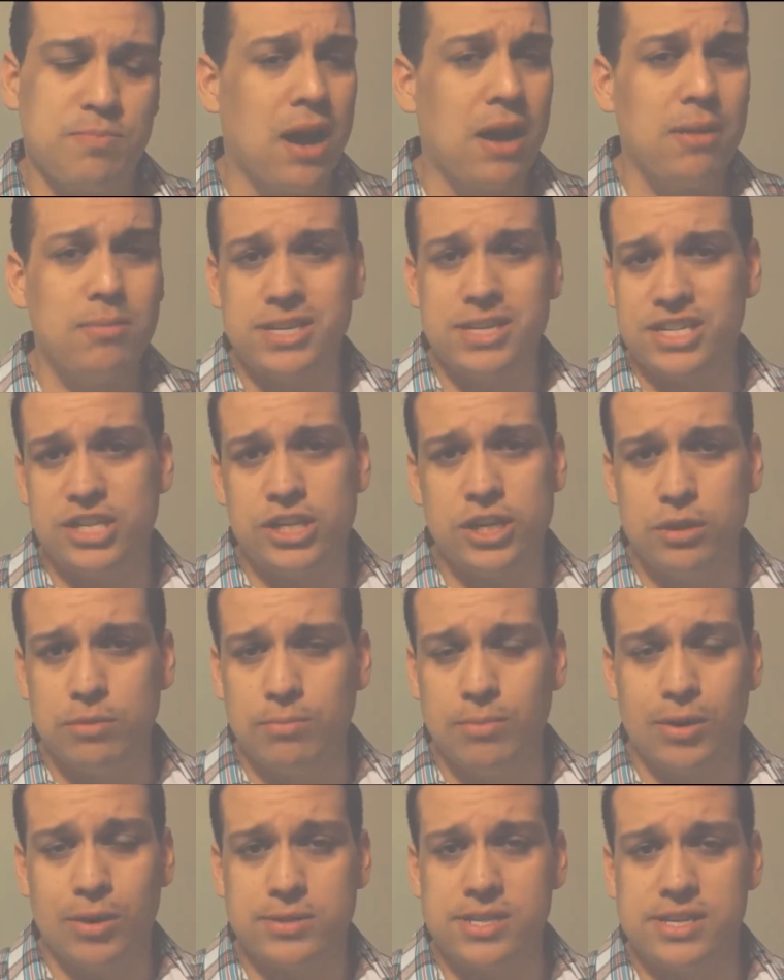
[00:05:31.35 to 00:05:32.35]
Probably
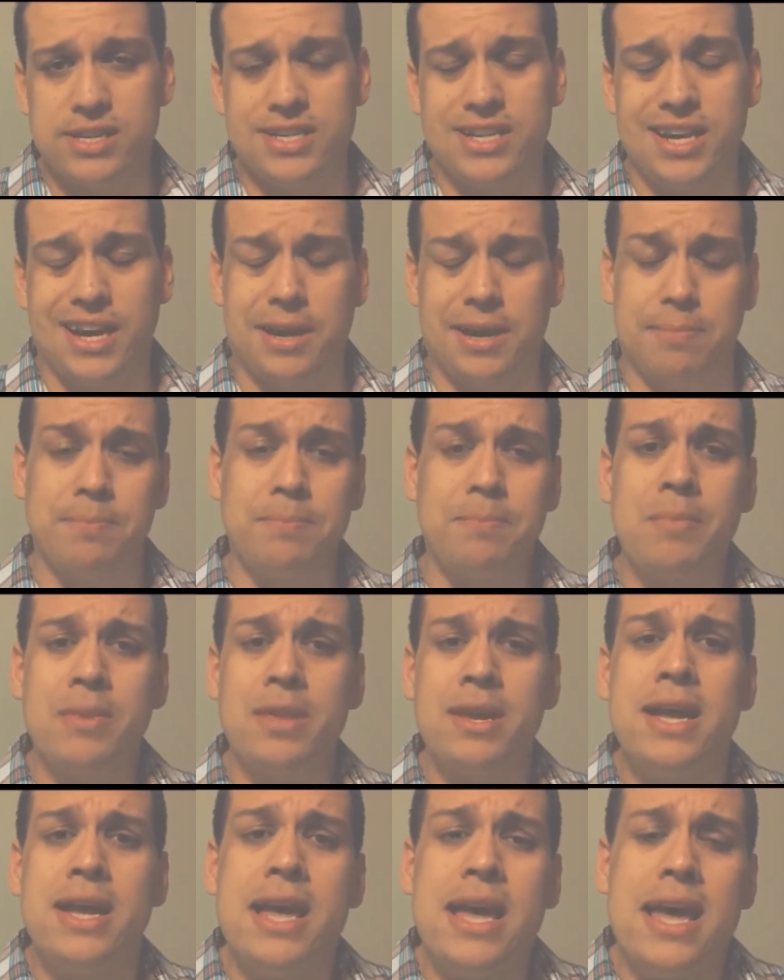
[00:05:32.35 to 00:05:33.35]
chew most of the time,
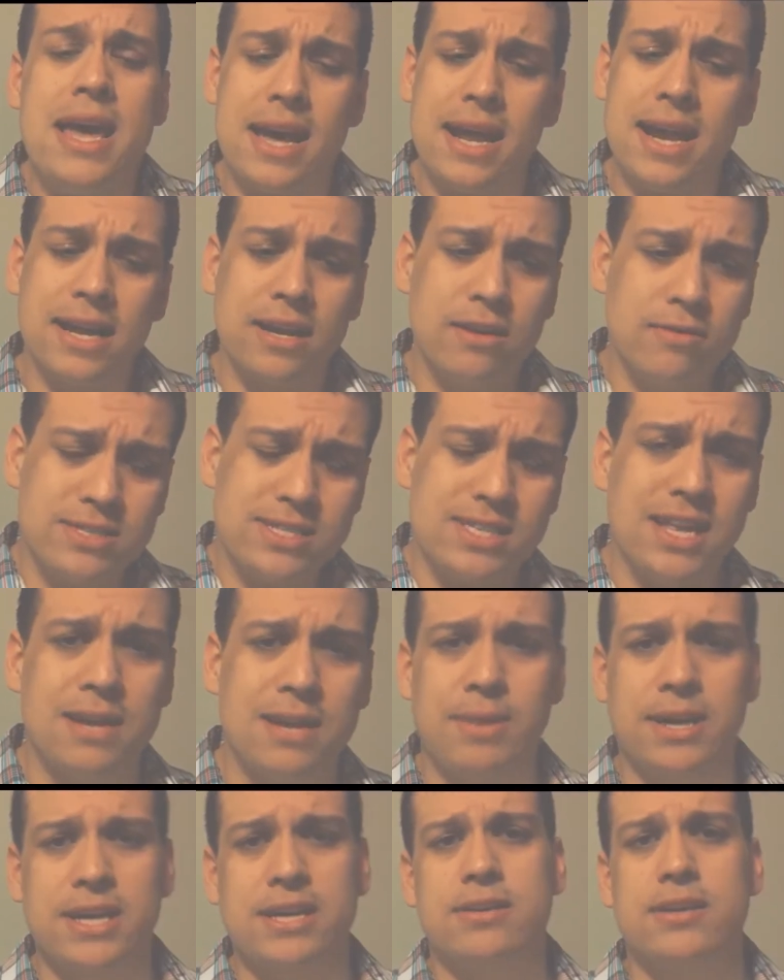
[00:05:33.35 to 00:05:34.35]
and I go and
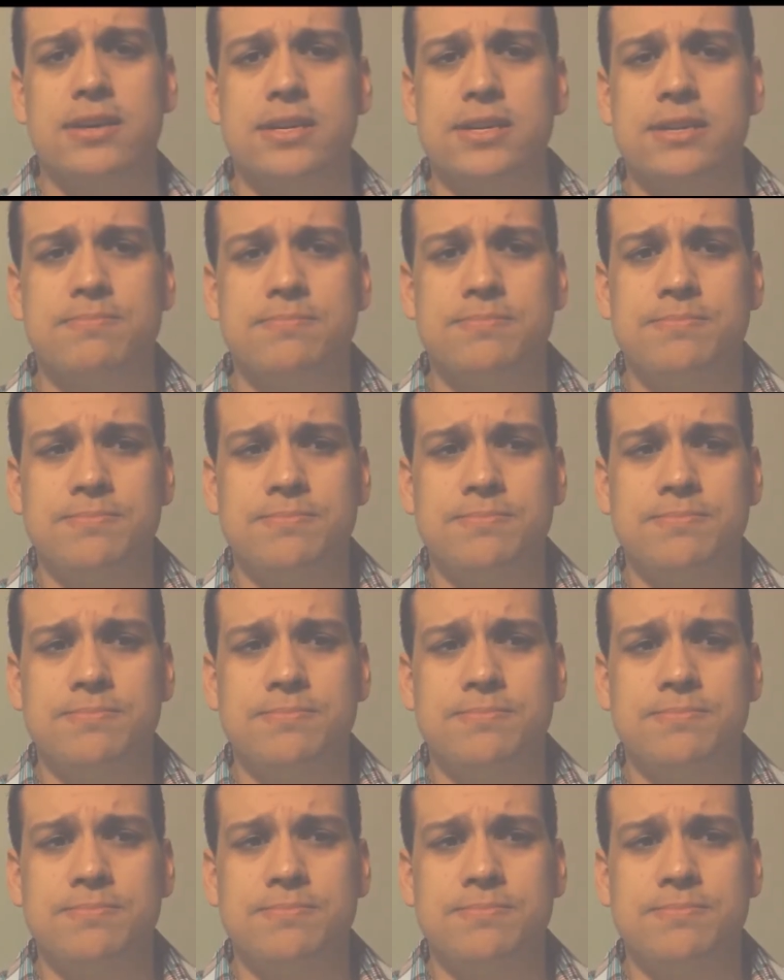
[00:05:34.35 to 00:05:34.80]
slide my card.